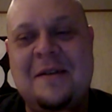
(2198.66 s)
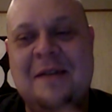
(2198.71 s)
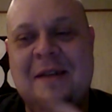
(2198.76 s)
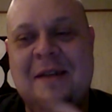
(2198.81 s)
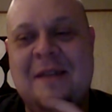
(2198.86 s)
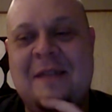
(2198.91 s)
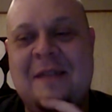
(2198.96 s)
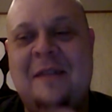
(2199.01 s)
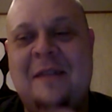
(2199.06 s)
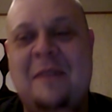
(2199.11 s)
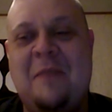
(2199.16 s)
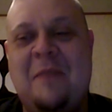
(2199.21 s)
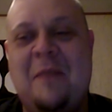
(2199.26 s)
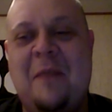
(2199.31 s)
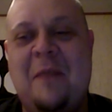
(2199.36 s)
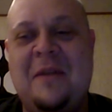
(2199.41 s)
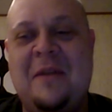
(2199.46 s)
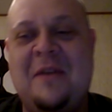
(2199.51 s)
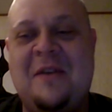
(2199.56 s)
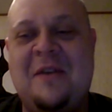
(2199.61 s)
that that
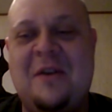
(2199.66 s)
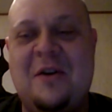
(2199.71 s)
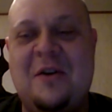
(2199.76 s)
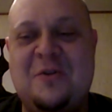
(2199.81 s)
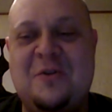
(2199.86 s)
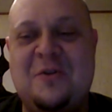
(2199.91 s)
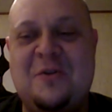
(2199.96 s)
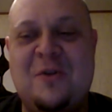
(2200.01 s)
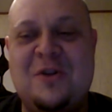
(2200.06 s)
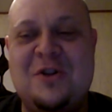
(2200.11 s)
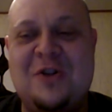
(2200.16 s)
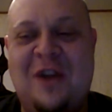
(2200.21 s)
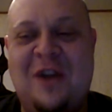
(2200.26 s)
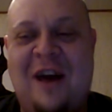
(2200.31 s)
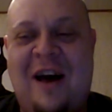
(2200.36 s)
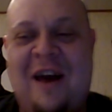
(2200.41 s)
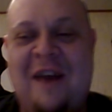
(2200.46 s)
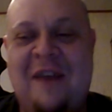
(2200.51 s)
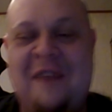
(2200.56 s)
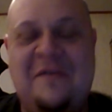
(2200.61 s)
might be controversial
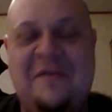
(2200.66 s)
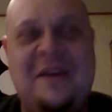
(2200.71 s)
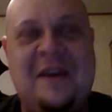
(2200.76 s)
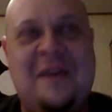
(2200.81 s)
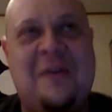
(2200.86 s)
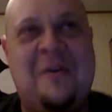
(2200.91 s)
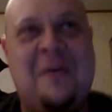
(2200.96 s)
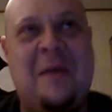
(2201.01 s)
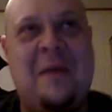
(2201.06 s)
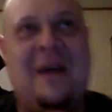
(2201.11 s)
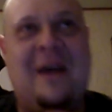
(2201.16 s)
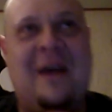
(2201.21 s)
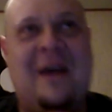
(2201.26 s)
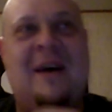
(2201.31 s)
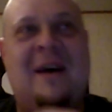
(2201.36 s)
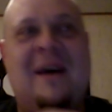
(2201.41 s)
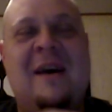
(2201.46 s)
high figure, but uh,